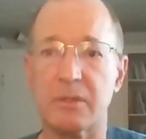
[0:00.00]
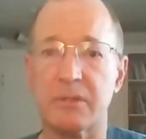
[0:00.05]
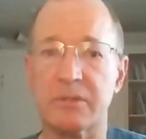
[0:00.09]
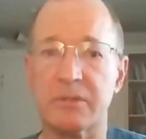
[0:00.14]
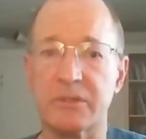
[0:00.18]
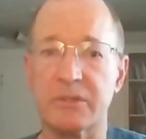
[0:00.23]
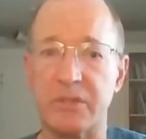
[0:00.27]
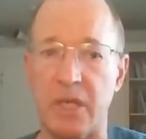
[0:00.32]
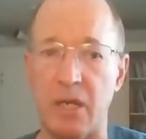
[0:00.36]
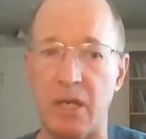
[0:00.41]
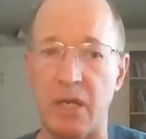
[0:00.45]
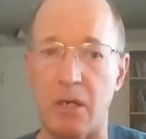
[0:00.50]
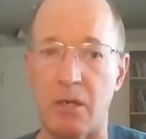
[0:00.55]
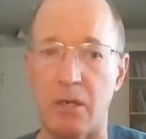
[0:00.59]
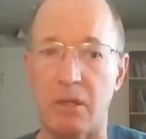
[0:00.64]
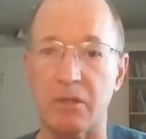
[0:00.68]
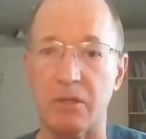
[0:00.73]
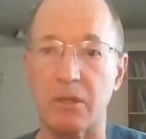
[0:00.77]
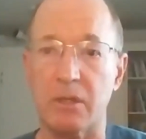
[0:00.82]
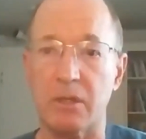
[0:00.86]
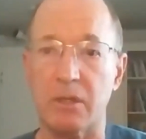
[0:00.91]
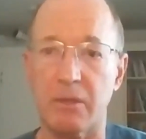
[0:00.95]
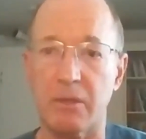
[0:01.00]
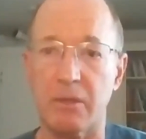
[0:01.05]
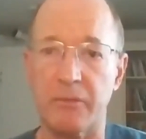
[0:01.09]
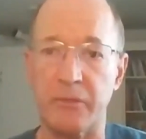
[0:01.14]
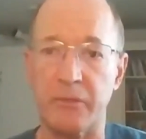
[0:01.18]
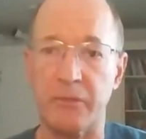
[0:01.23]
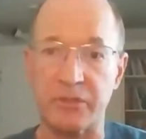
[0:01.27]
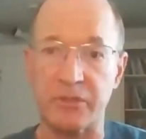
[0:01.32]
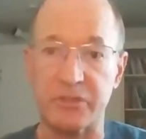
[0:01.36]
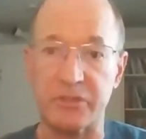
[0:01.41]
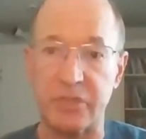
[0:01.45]
sell the
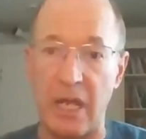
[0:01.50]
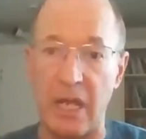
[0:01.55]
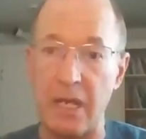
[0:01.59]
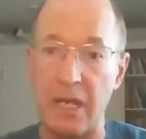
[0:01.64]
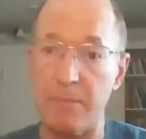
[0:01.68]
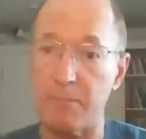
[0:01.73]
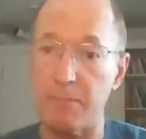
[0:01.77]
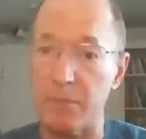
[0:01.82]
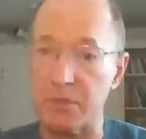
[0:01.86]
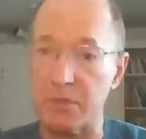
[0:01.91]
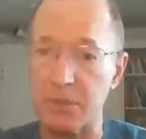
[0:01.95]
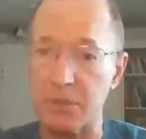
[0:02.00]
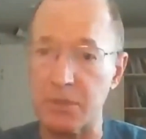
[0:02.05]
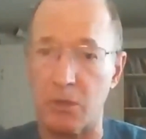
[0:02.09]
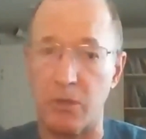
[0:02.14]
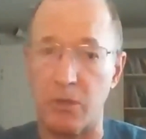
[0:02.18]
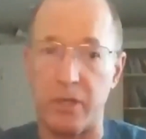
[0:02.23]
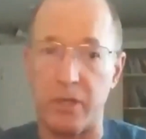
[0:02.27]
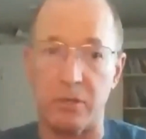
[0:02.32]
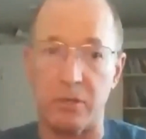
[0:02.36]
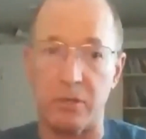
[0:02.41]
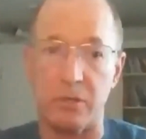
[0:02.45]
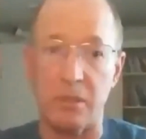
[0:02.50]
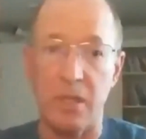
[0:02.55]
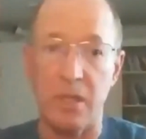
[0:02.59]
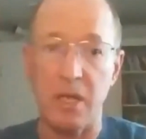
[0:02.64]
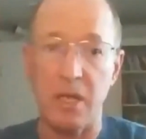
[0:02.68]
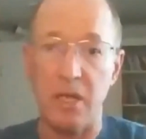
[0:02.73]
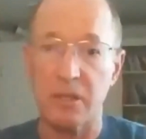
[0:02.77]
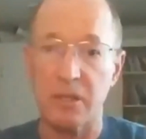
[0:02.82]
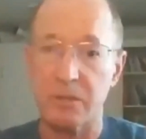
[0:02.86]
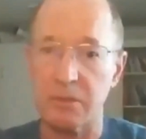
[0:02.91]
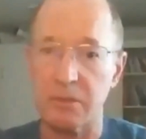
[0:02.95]
same material
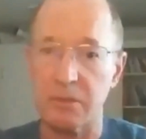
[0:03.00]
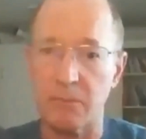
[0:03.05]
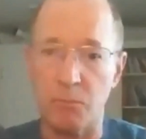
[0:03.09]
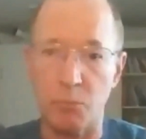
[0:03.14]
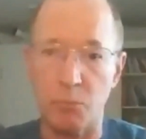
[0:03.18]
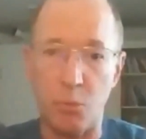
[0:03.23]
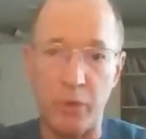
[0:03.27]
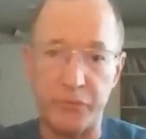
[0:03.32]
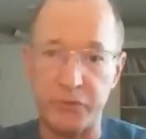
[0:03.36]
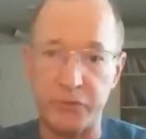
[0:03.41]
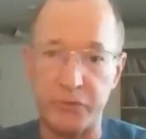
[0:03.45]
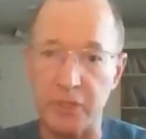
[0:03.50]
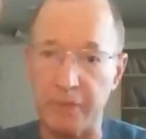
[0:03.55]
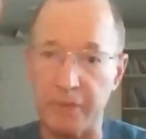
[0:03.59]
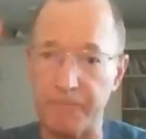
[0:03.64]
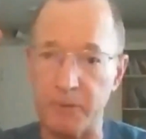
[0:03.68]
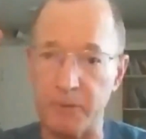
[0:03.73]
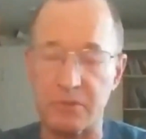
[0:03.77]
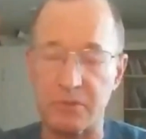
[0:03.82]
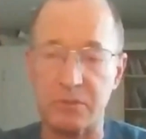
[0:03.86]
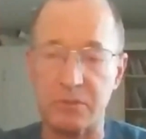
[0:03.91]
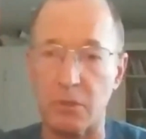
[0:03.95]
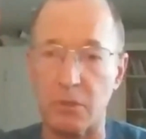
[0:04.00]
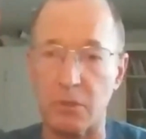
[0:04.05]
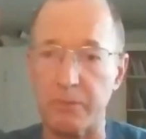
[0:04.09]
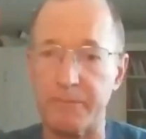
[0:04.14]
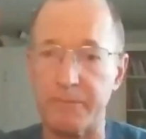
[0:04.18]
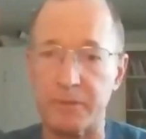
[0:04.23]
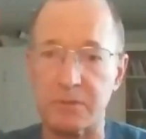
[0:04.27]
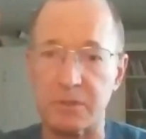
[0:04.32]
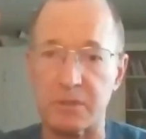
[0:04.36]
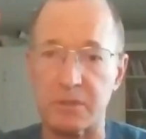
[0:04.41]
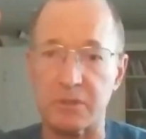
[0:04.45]
with different
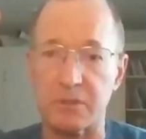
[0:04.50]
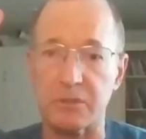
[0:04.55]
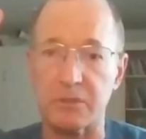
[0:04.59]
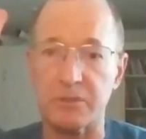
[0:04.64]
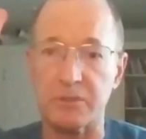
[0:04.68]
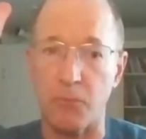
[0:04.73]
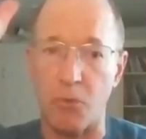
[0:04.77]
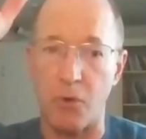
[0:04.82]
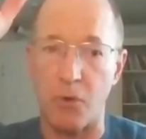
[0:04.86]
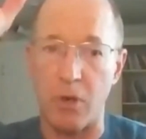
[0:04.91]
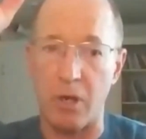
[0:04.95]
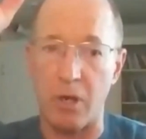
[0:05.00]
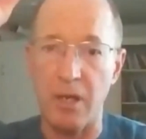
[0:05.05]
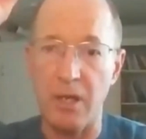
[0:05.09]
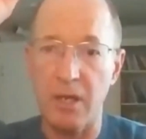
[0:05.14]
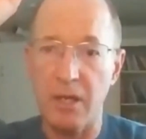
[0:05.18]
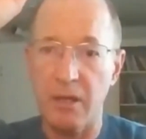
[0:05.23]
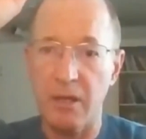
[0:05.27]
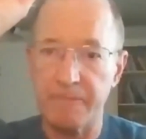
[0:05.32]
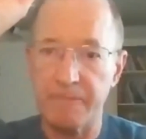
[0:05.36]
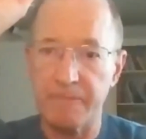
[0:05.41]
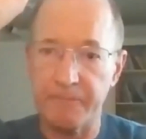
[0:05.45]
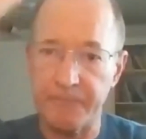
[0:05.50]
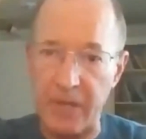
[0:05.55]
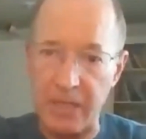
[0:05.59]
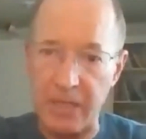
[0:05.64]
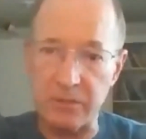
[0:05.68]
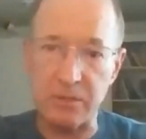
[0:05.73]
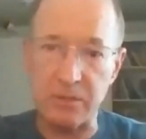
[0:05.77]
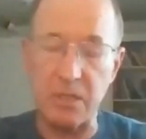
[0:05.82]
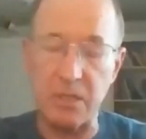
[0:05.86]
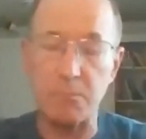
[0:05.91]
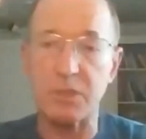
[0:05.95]
surfaces for
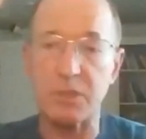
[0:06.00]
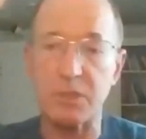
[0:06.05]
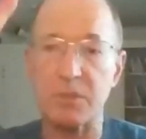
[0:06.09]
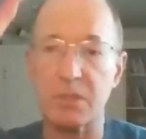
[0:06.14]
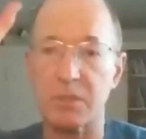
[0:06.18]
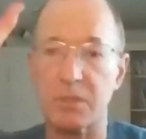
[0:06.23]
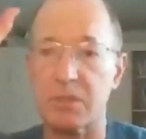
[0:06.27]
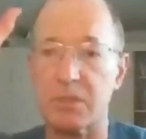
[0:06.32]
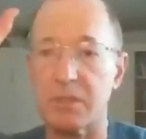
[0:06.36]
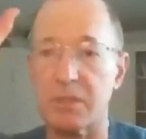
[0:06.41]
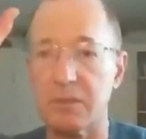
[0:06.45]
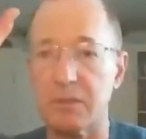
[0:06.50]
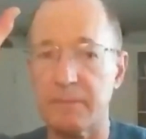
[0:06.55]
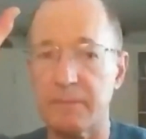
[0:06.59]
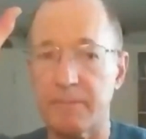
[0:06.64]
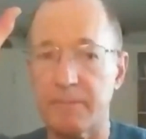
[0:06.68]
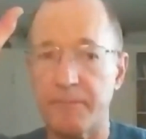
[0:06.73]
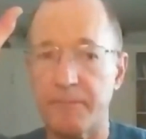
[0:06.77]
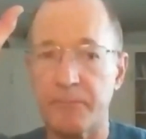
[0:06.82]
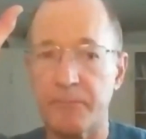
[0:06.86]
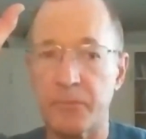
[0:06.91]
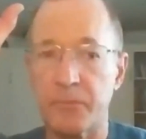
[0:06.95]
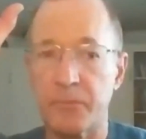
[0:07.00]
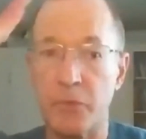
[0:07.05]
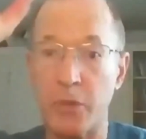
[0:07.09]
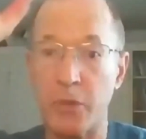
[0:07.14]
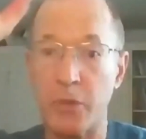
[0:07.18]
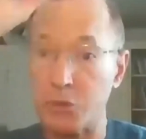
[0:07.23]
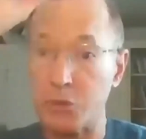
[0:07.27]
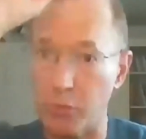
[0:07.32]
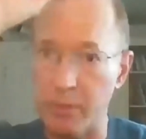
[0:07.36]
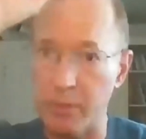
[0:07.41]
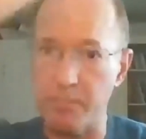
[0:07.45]
facing material,
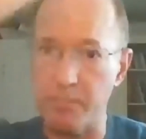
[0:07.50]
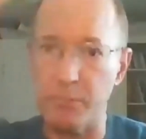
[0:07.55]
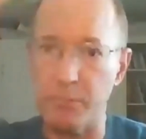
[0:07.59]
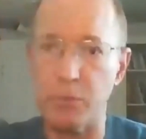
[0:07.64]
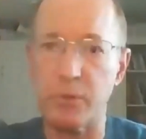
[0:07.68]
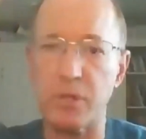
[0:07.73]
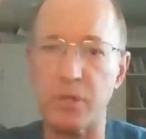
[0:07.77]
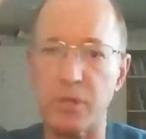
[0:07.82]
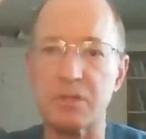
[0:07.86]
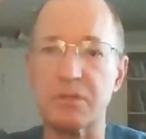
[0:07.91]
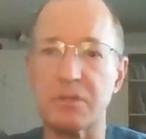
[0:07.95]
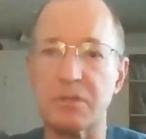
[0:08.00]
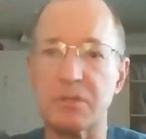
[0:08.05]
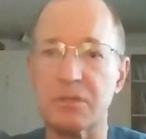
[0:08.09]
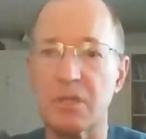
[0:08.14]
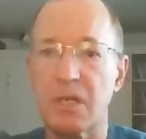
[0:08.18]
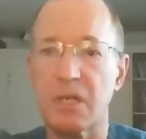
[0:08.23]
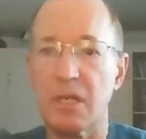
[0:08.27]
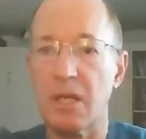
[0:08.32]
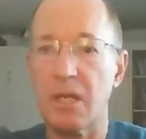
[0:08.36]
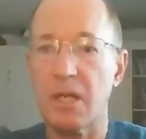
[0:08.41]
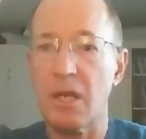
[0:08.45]
the trim boards,